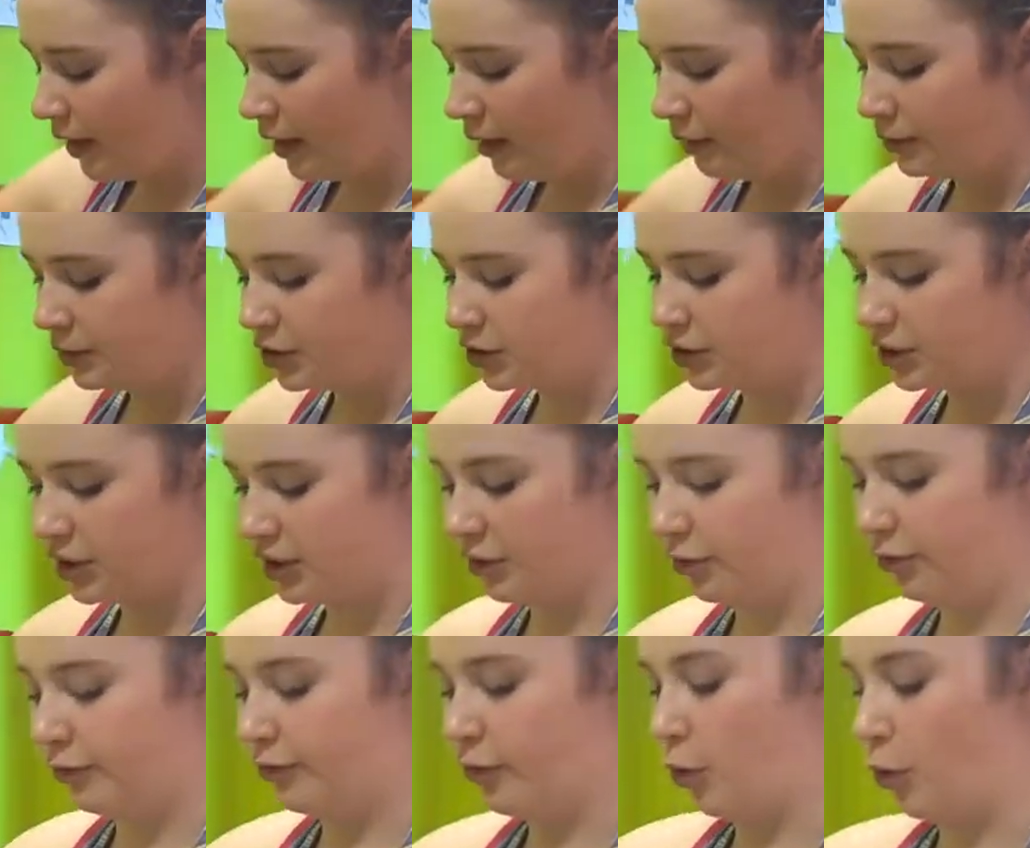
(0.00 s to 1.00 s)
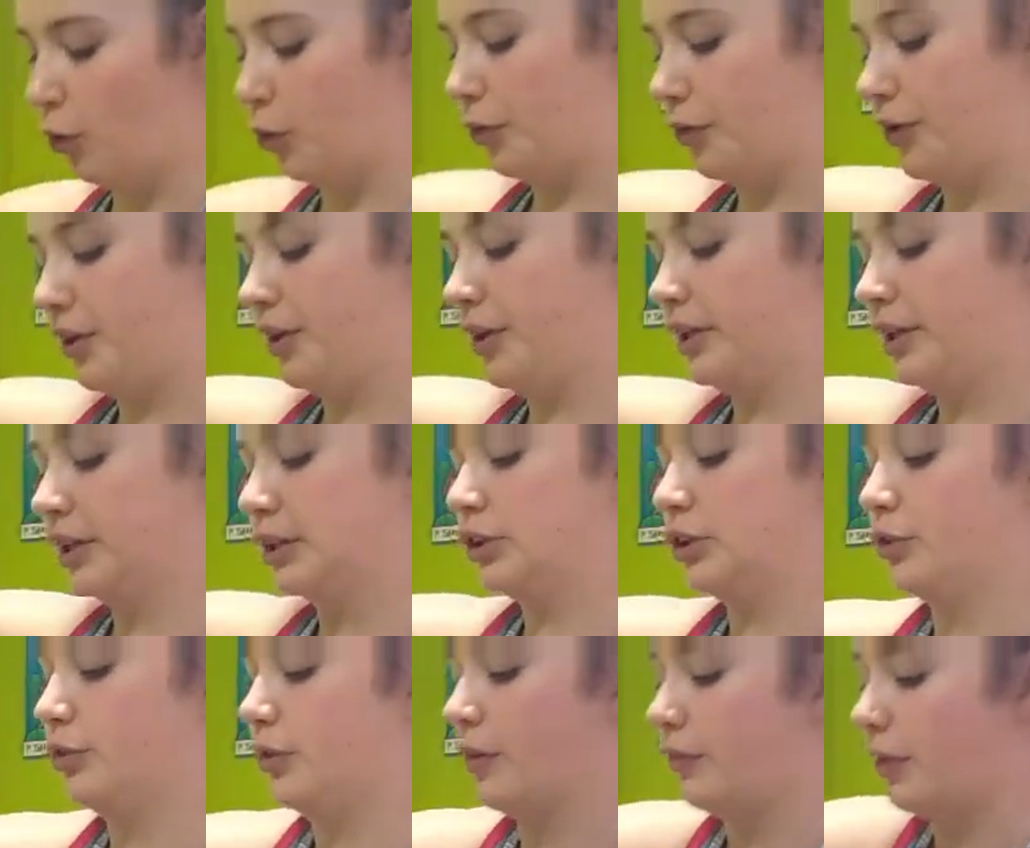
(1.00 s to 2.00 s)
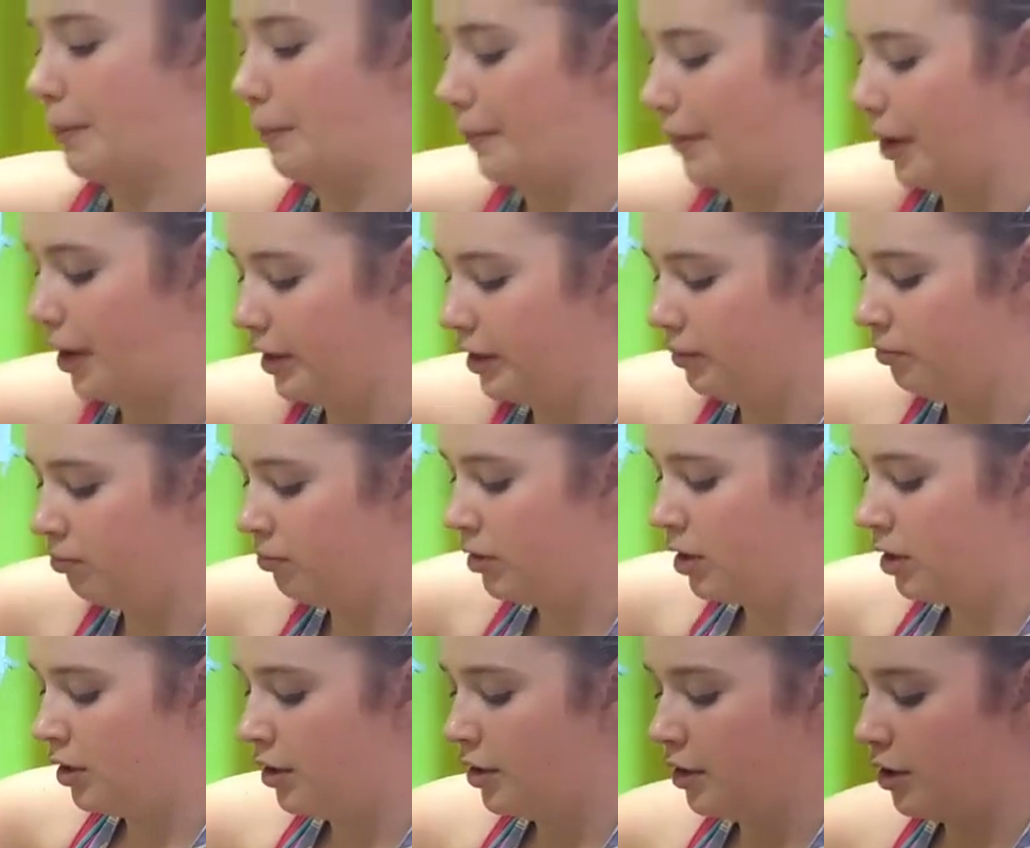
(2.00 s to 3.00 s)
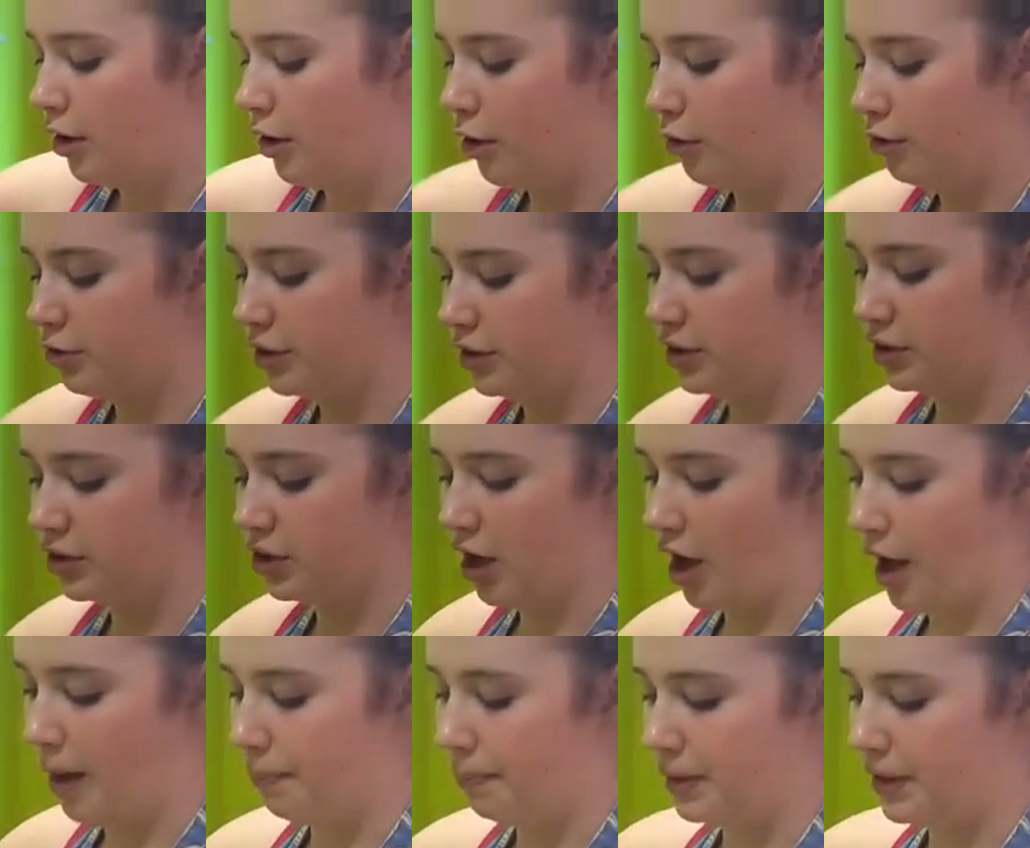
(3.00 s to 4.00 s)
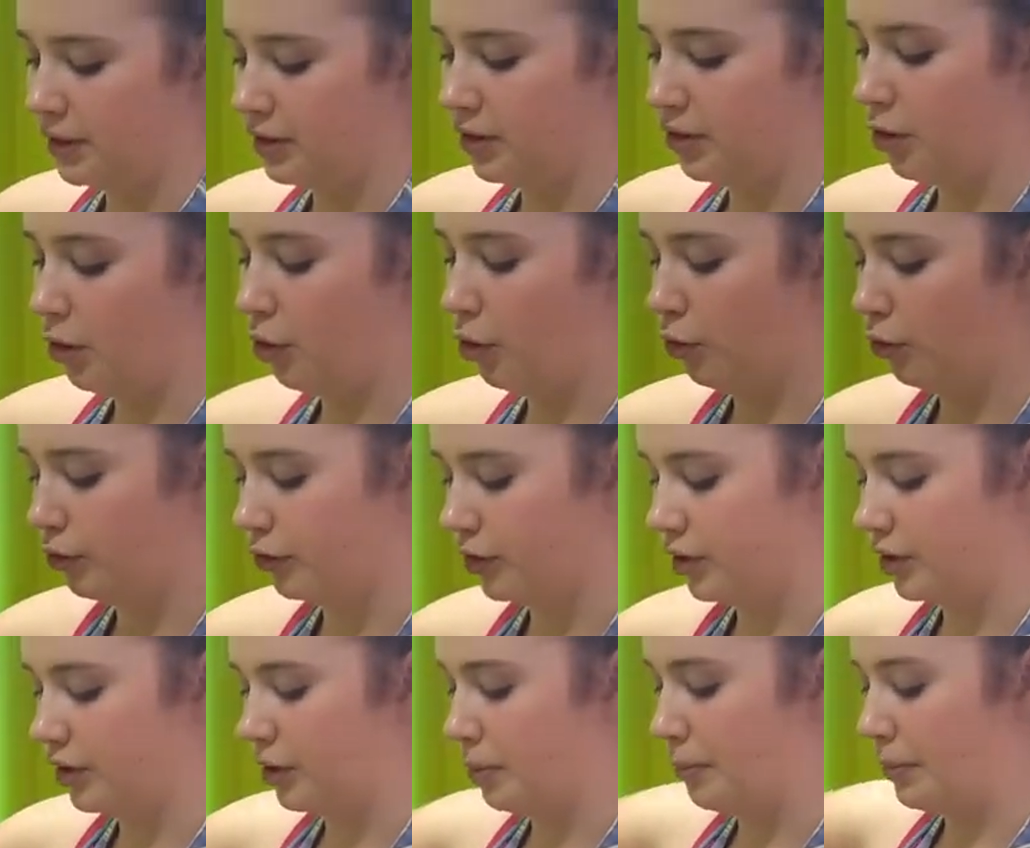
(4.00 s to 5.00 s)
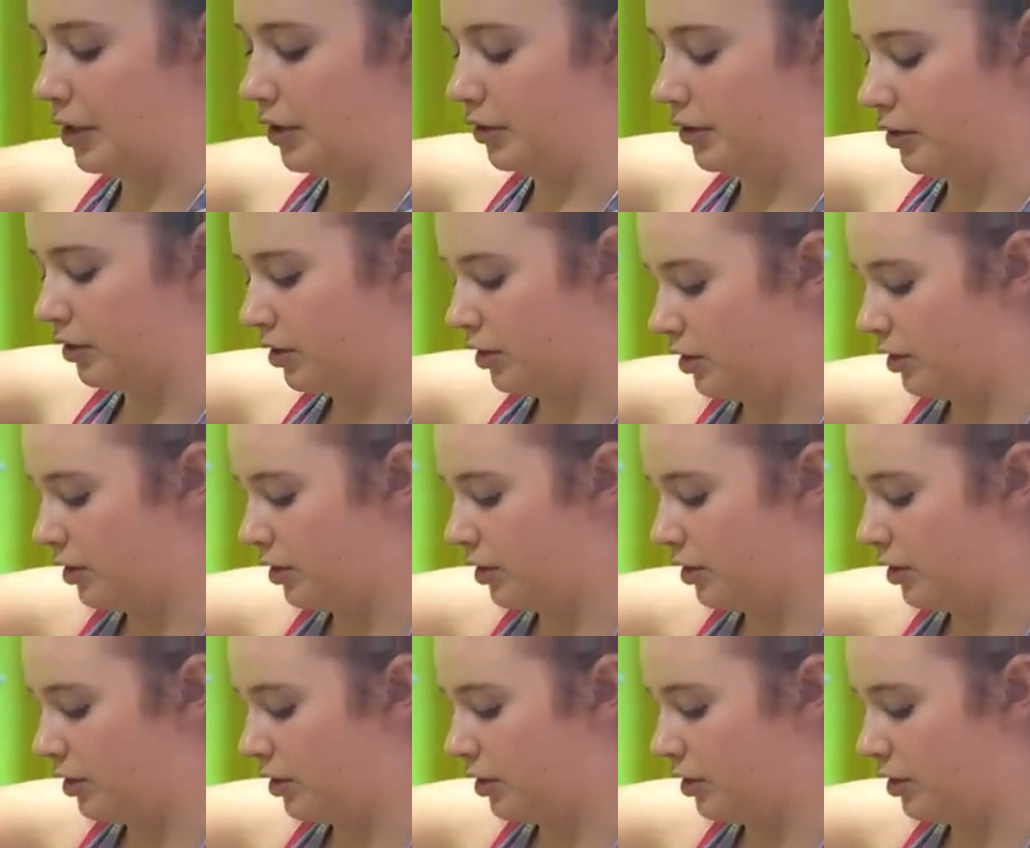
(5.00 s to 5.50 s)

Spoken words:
And we're just going to fold. So from the bottom over to the top and then over in the middle.